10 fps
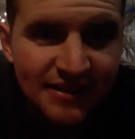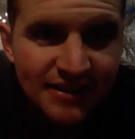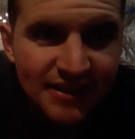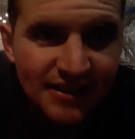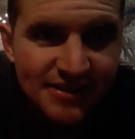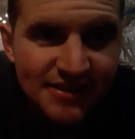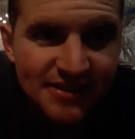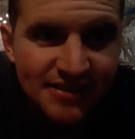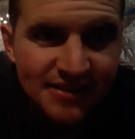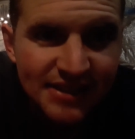Can't see
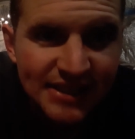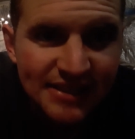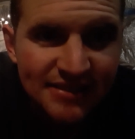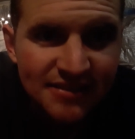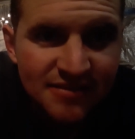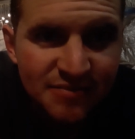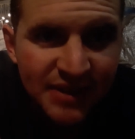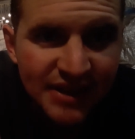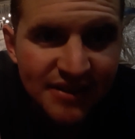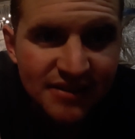too good,
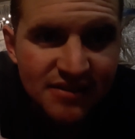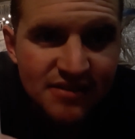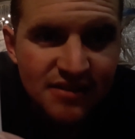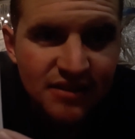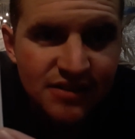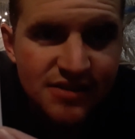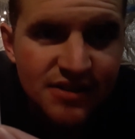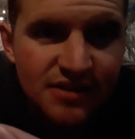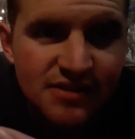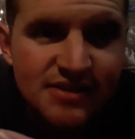but little
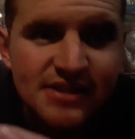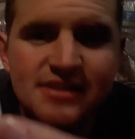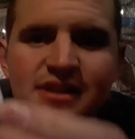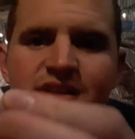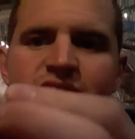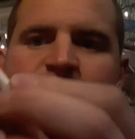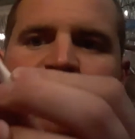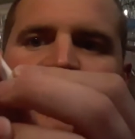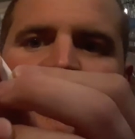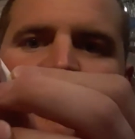circle, it says Lucky
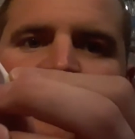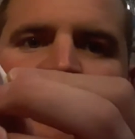Strike.